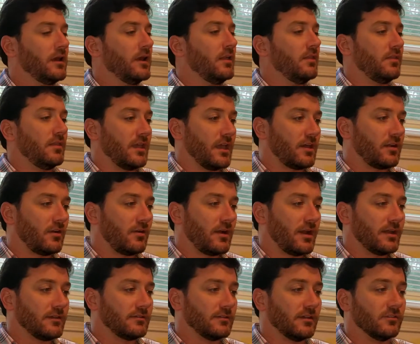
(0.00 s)
The
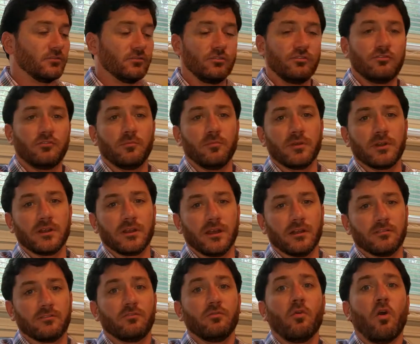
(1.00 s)
NRA says you should bring
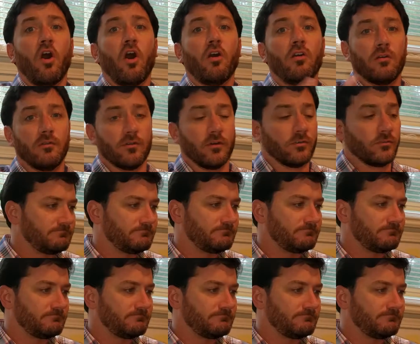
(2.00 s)
guns to all of those things.
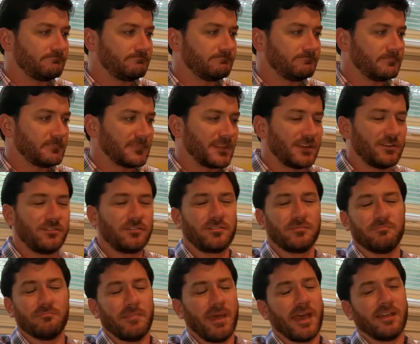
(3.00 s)
Can you just
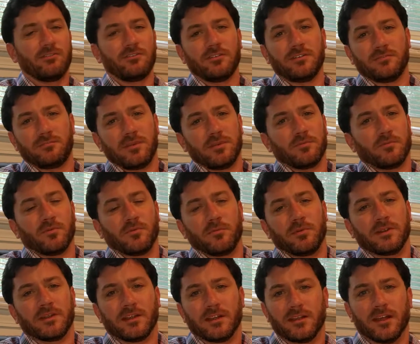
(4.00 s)
imagine if people were
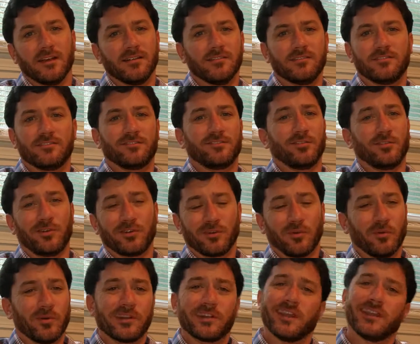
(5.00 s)
bringing guns to their
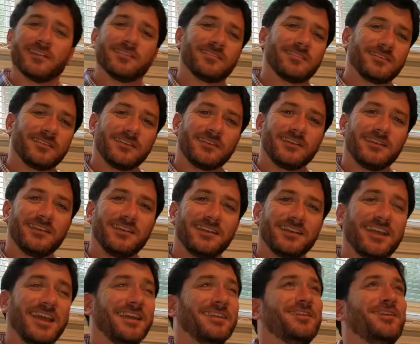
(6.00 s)
court case?
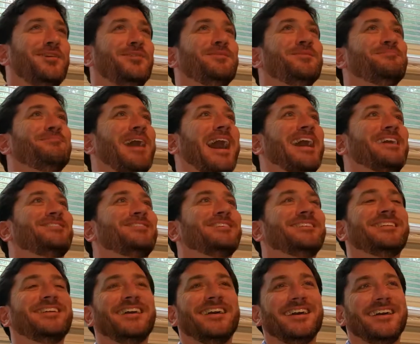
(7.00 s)
Can you imagine
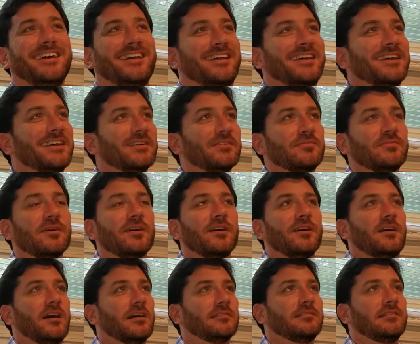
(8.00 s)
if
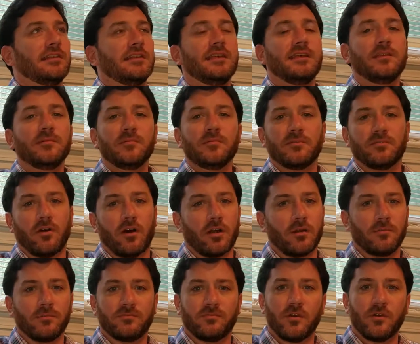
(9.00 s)
a team of
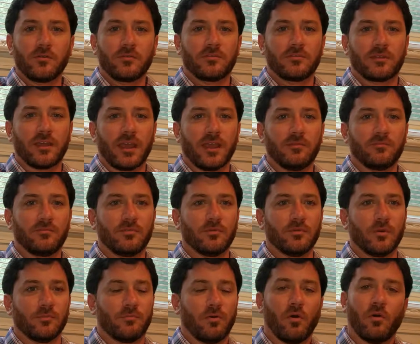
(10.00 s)
armed folks came to a
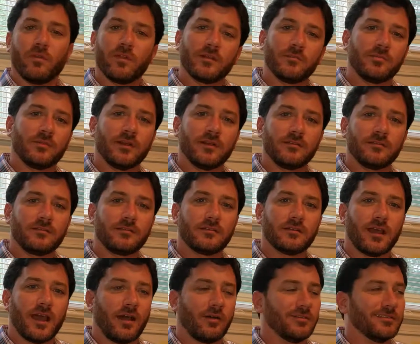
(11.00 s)
polling place?
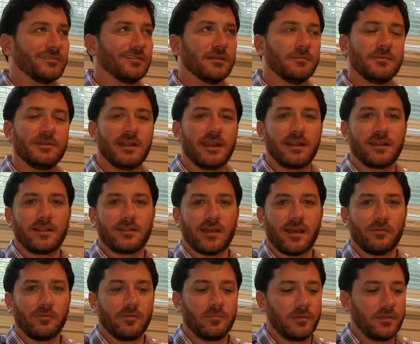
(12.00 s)
How intimidating that
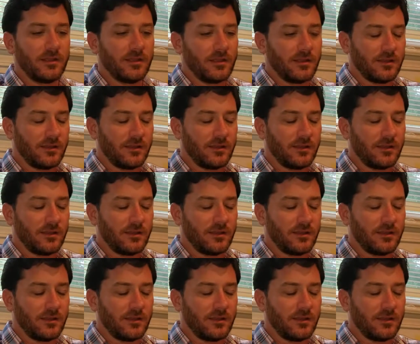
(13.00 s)
would be?